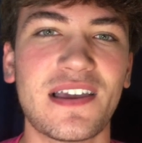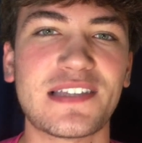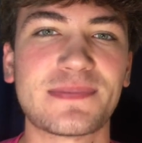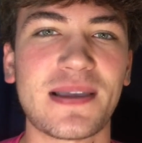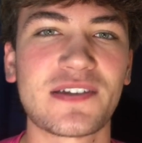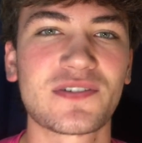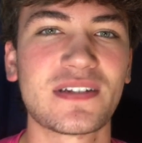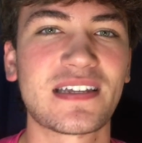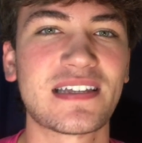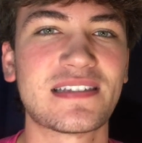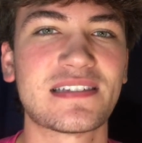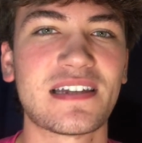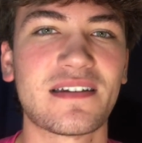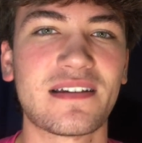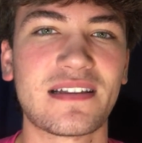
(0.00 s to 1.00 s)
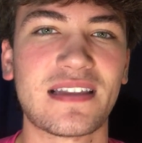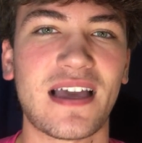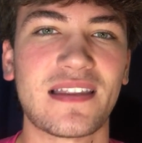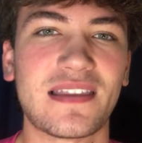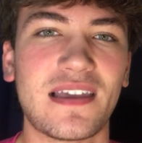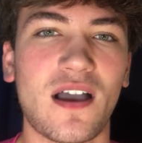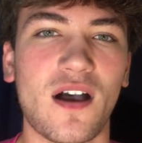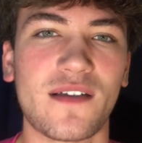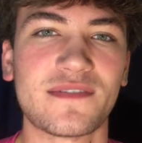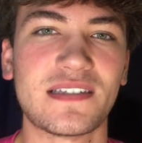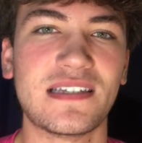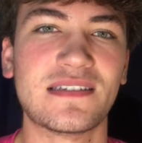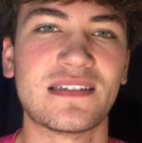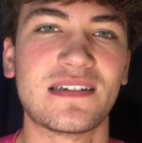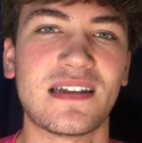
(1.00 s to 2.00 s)
especially considering that the
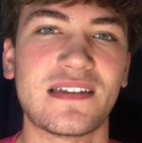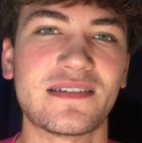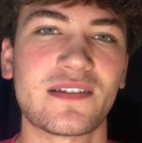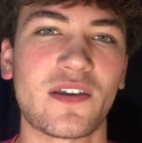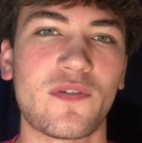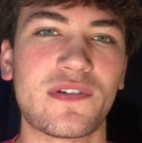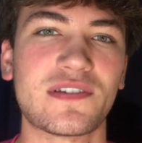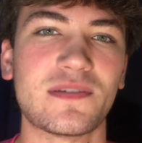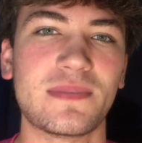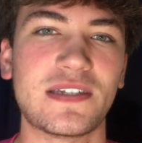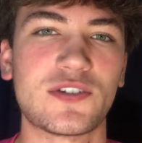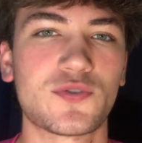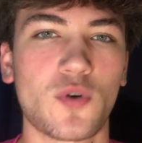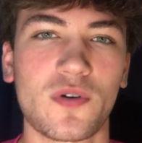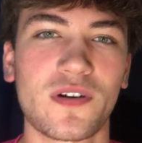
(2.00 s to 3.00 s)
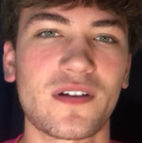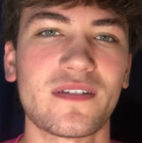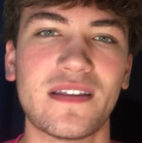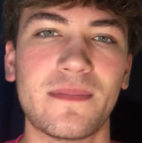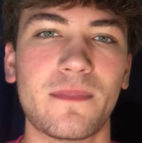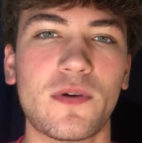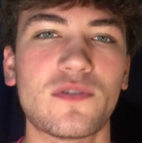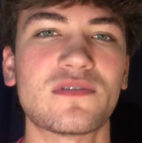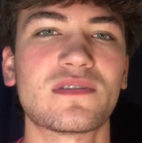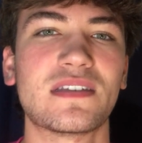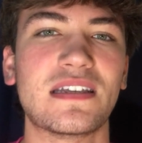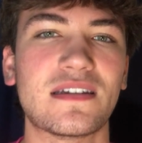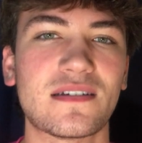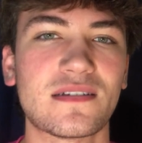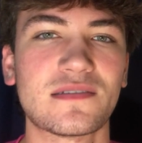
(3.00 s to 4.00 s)
offseason is going to be shorter than most
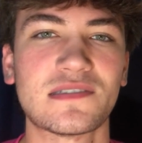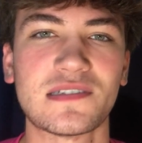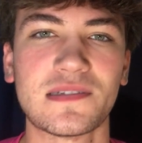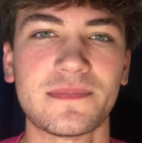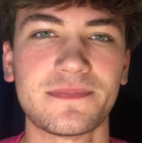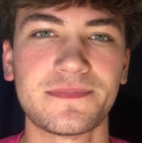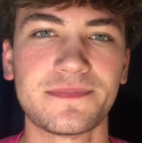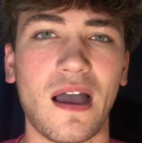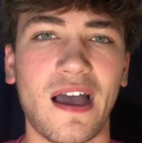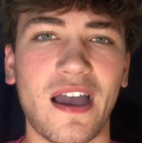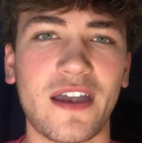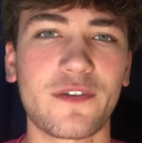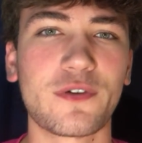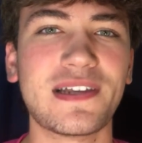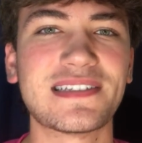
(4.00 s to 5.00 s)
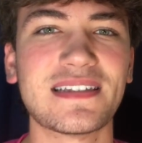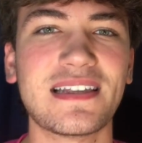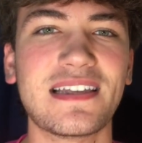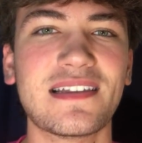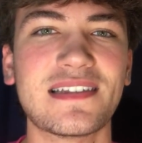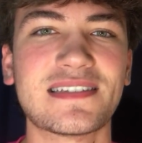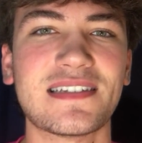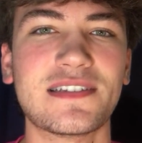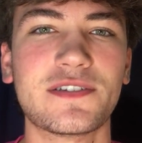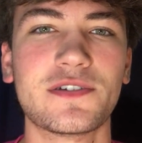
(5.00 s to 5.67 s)
years. I recently listened